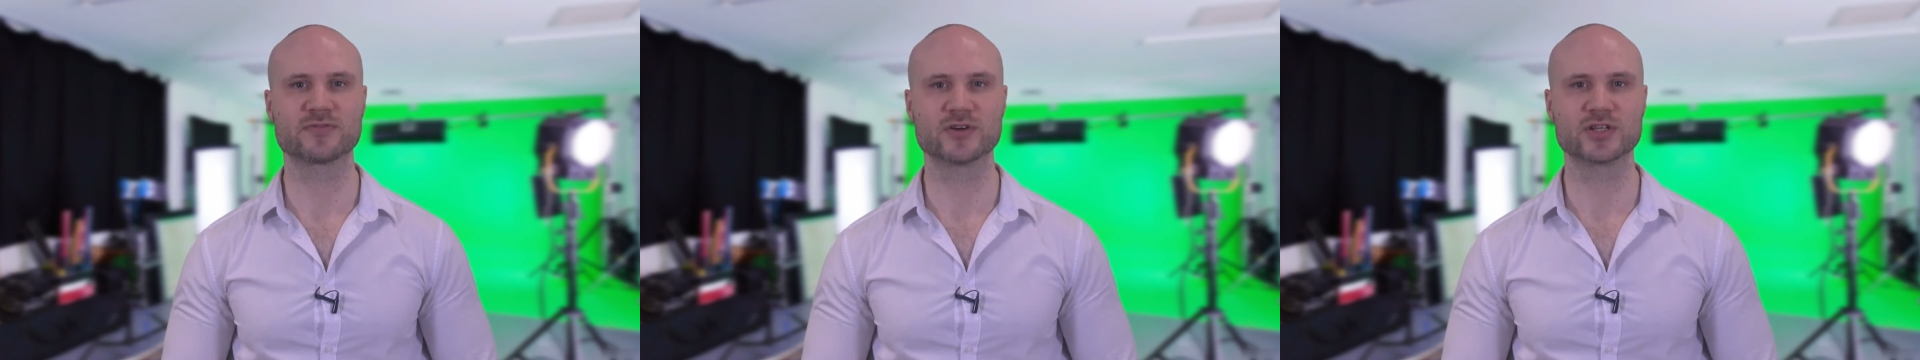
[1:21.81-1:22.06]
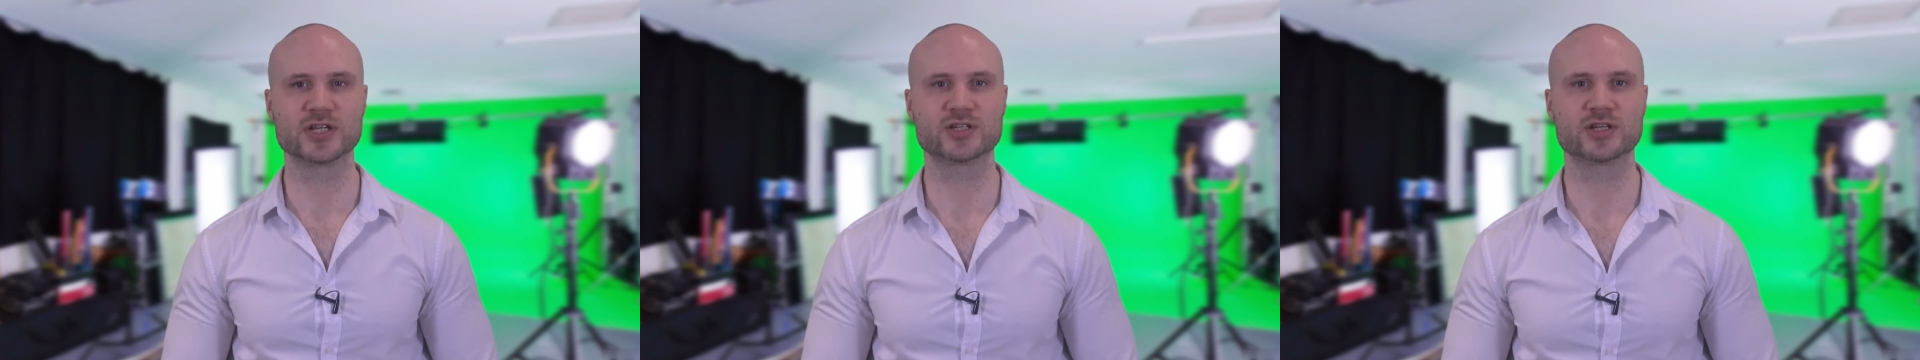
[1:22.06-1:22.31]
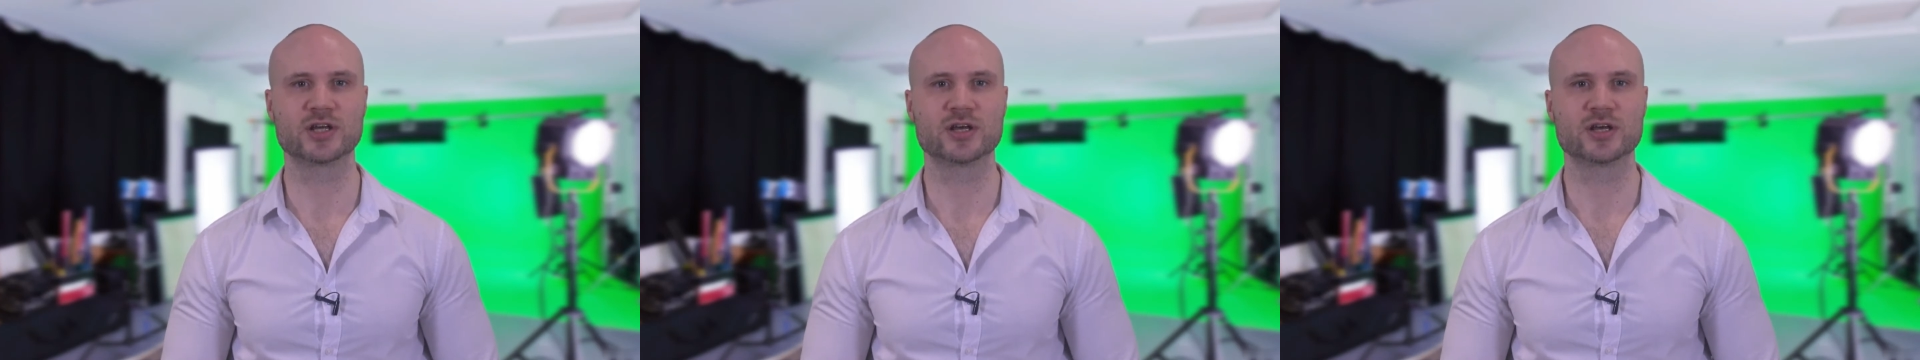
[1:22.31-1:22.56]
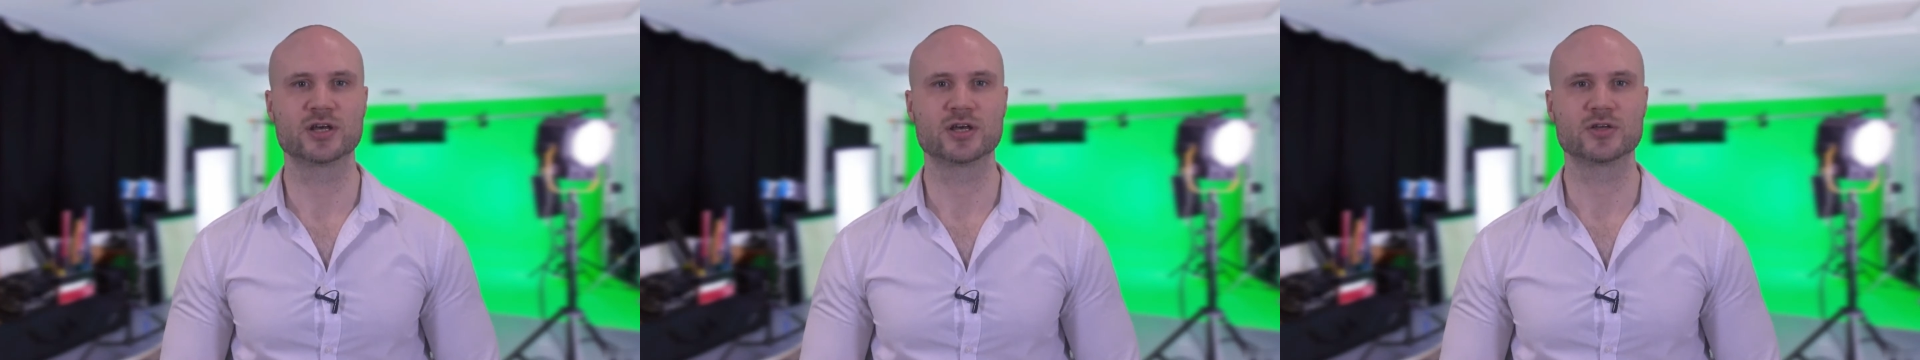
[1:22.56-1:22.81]
footage
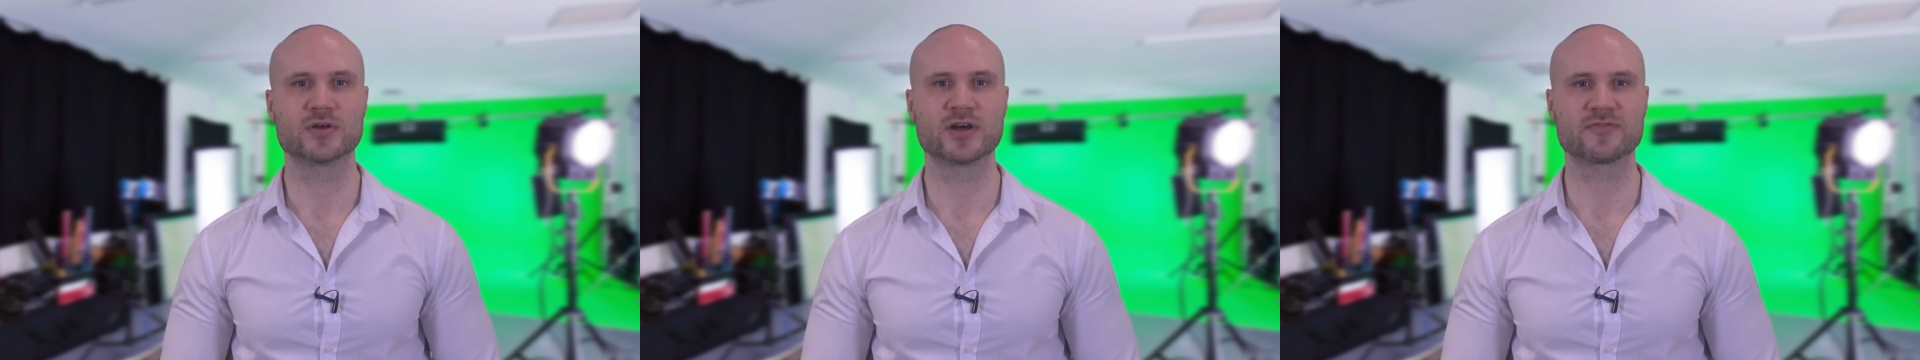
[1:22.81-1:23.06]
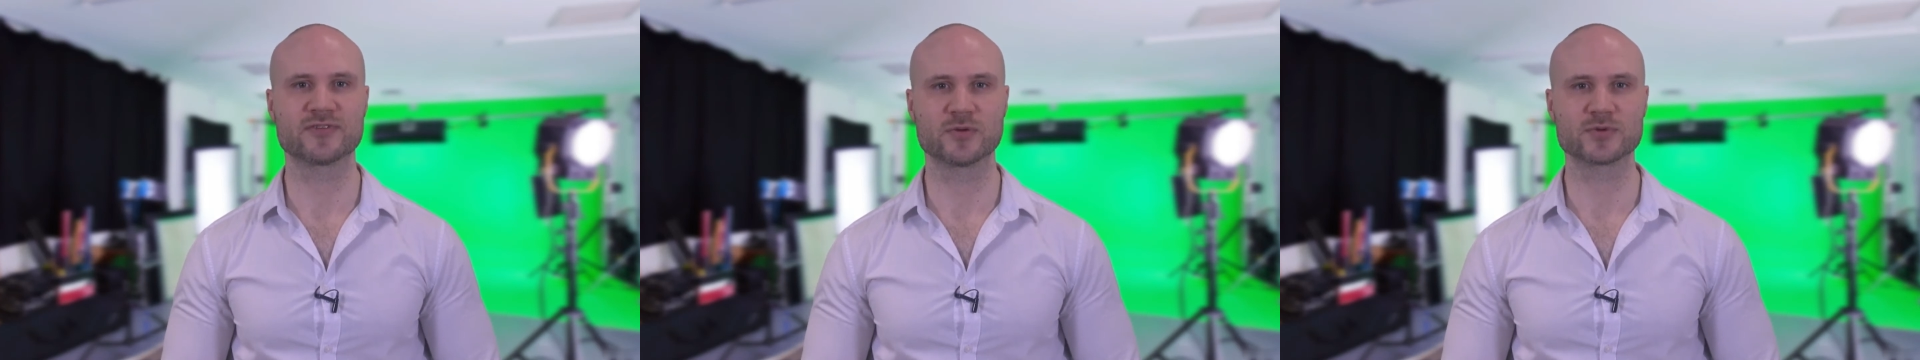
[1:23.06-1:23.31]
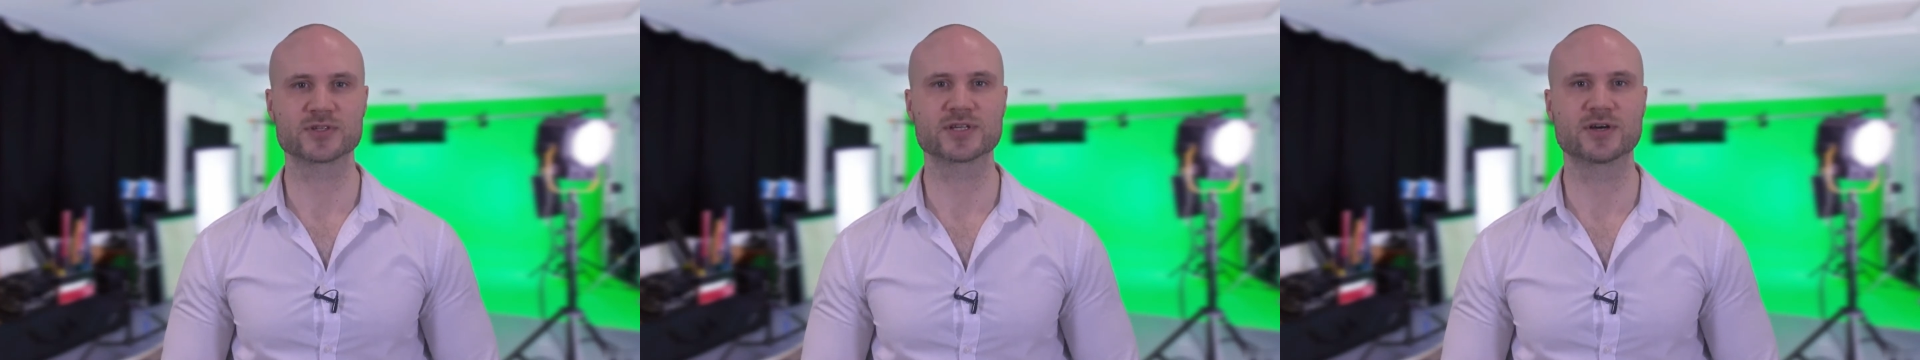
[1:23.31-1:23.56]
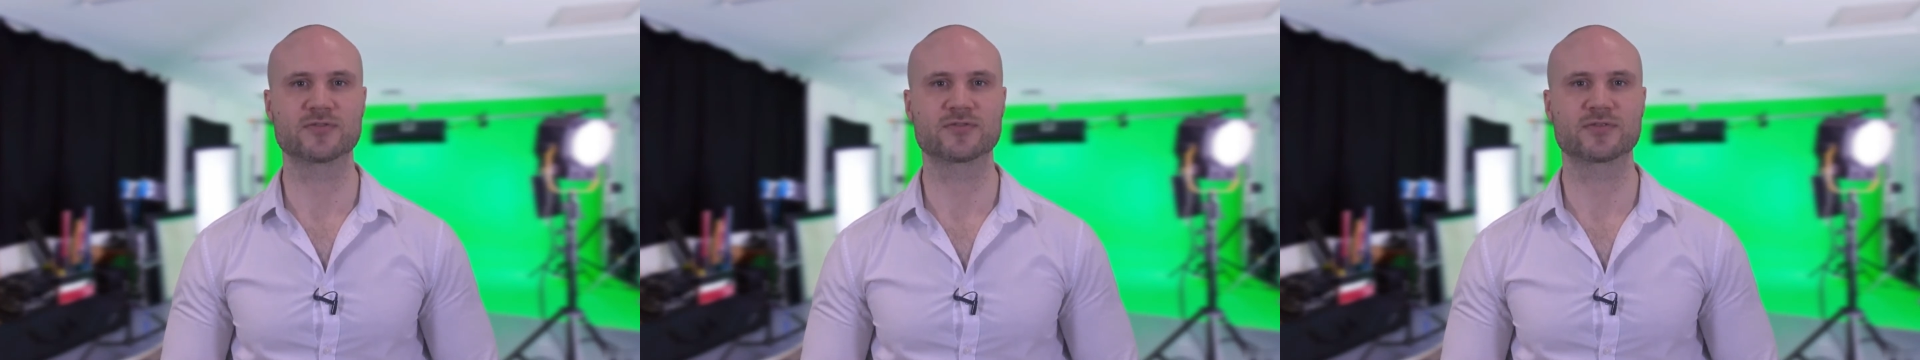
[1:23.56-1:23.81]
you have filmed
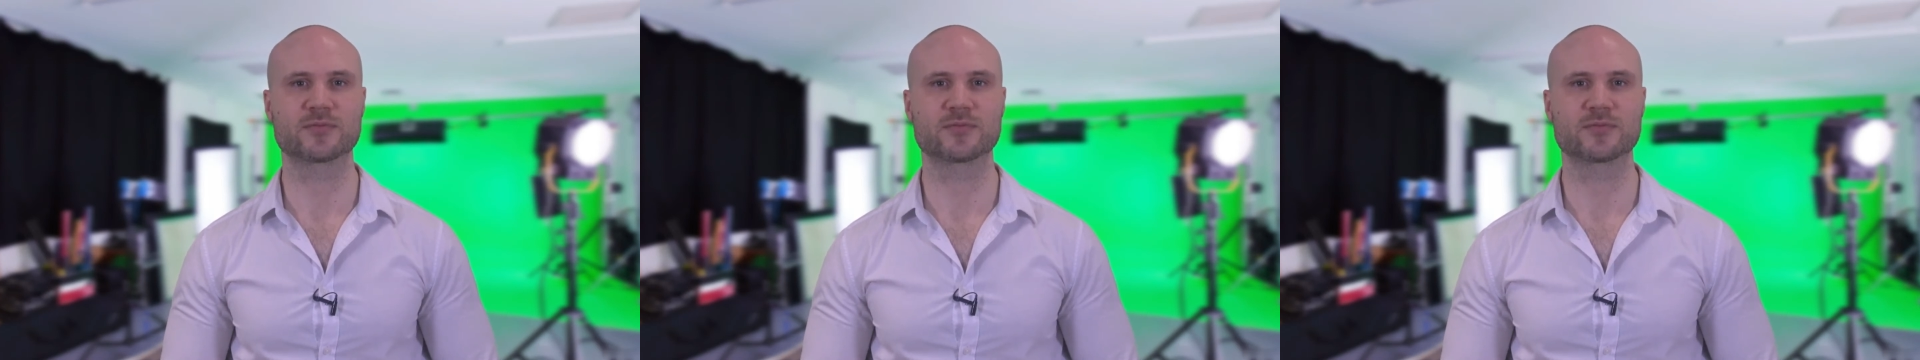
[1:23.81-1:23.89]
yourself.